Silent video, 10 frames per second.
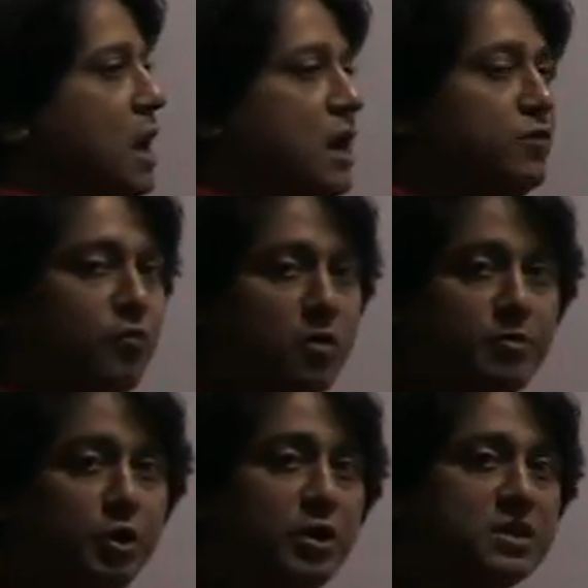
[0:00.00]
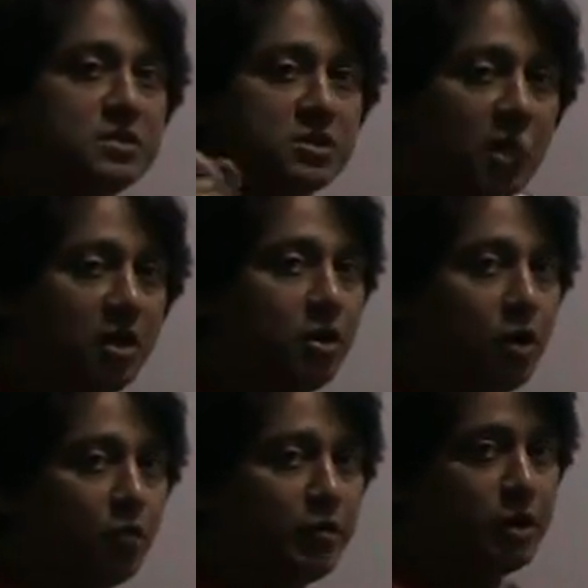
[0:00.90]
And from Newton's third
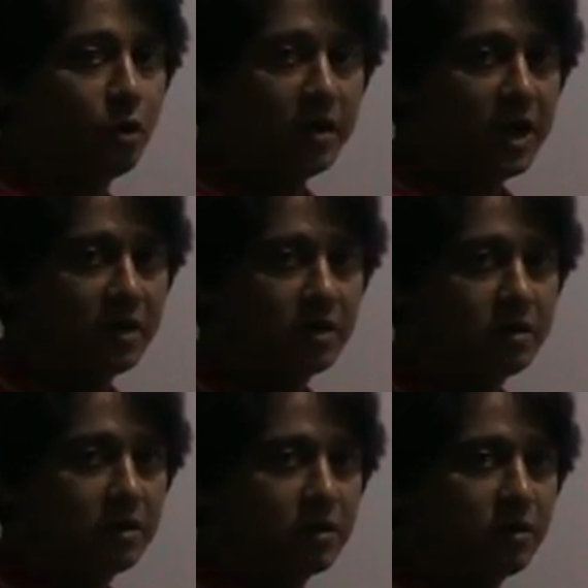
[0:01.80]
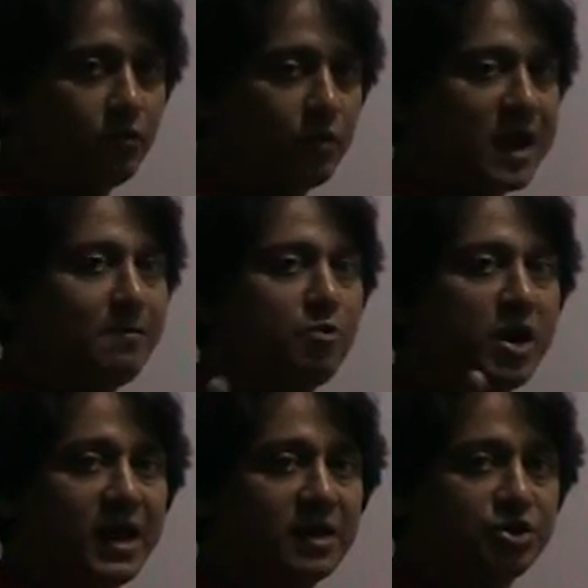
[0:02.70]
law, we know that for
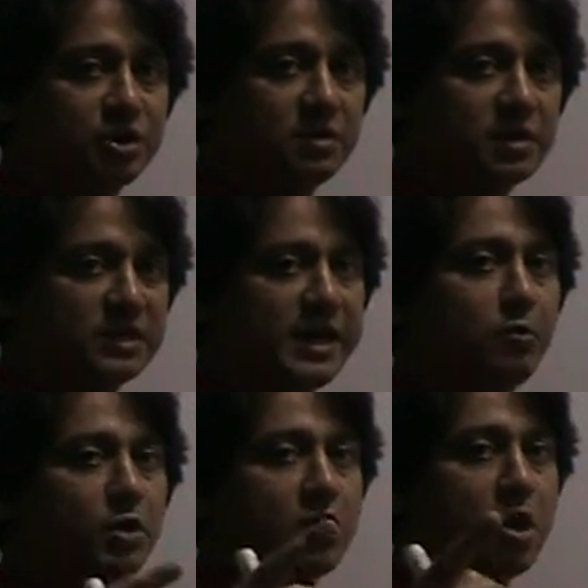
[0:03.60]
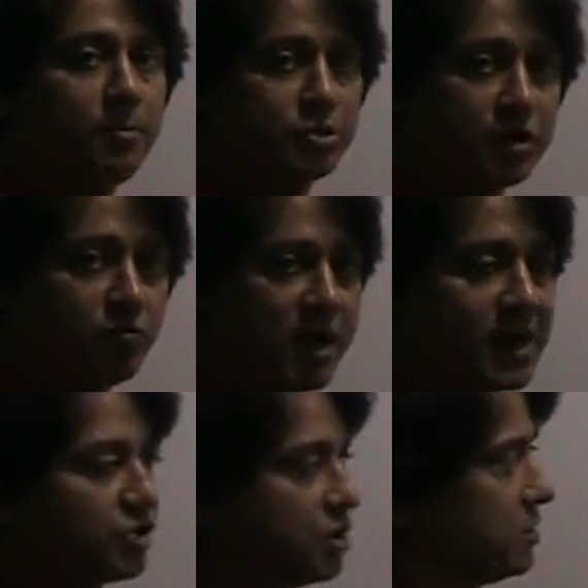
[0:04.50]
every action there is an equal and opposite
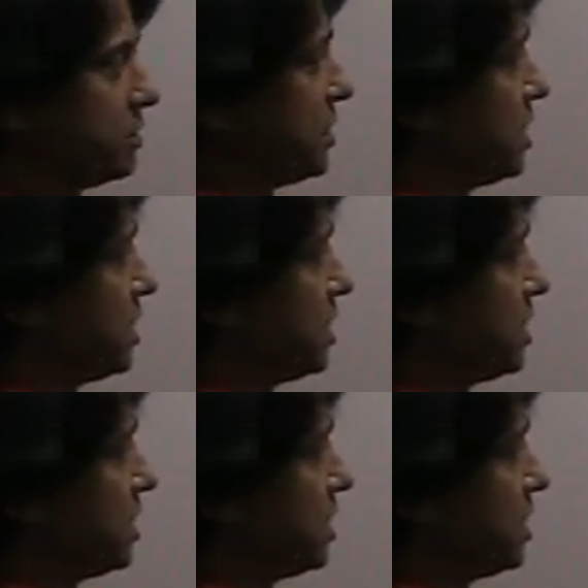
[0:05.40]
reaction.